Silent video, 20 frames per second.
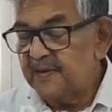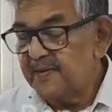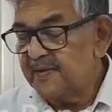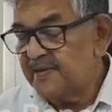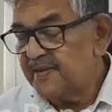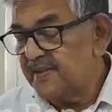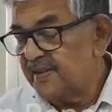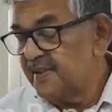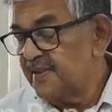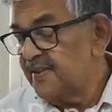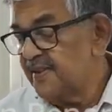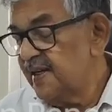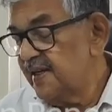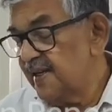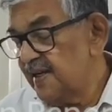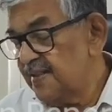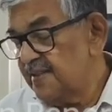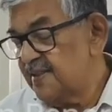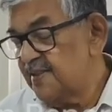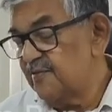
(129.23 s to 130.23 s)
since they
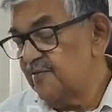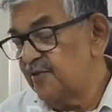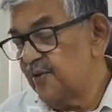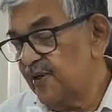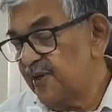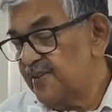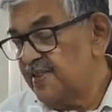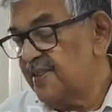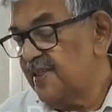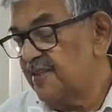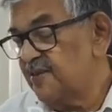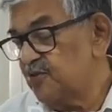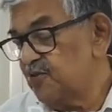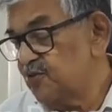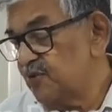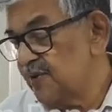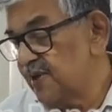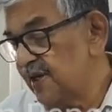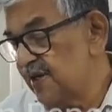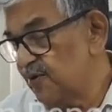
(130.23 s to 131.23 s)
are asking for access
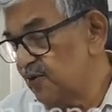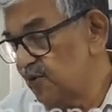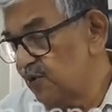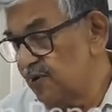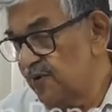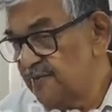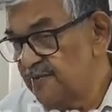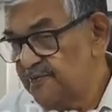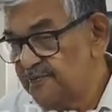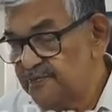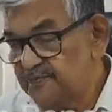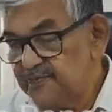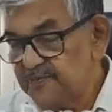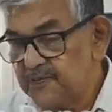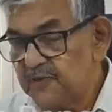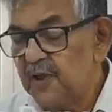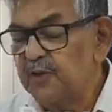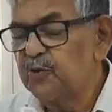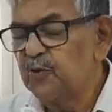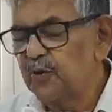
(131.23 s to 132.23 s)
to their room,
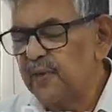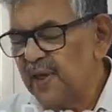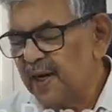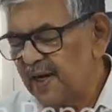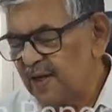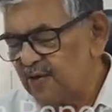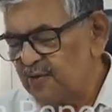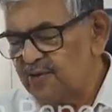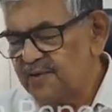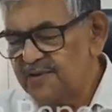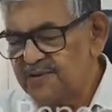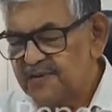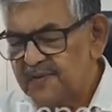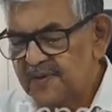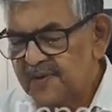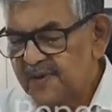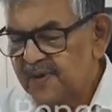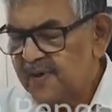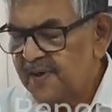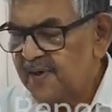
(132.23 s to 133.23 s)
to their house,
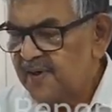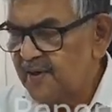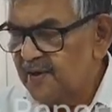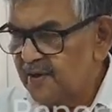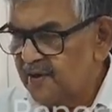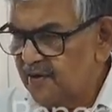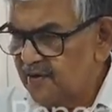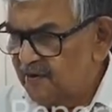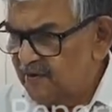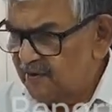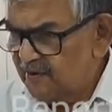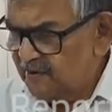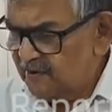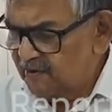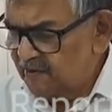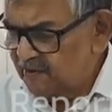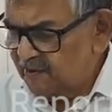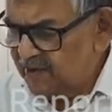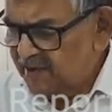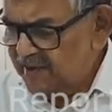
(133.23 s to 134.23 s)

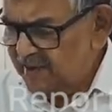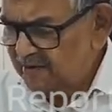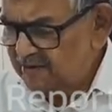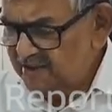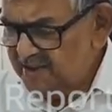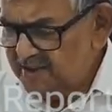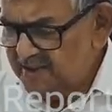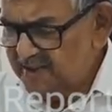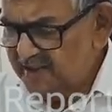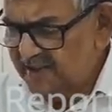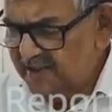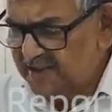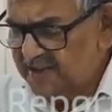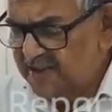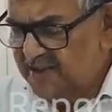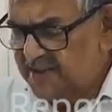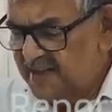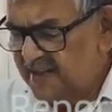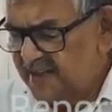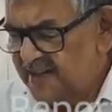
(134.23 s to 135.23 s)
whichever stretch
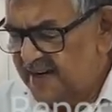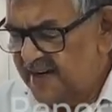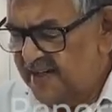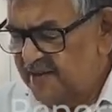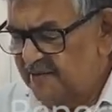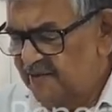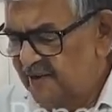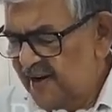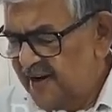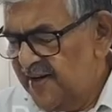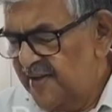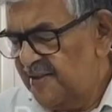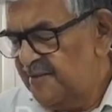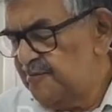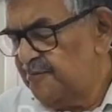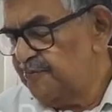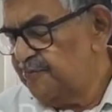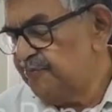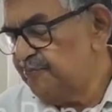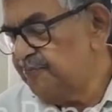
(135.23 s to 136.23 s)
is identified
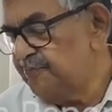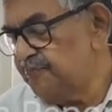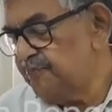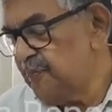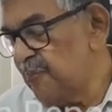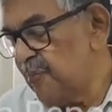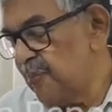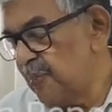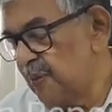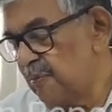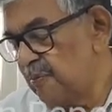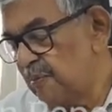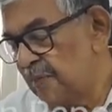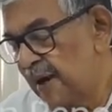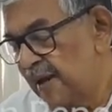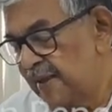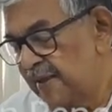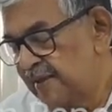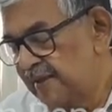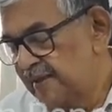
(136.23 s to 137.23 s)

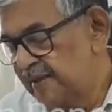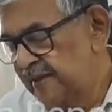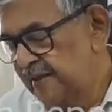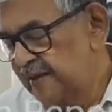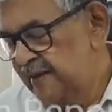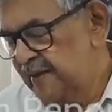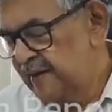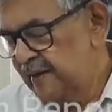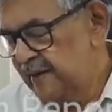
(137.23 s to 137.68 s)
by the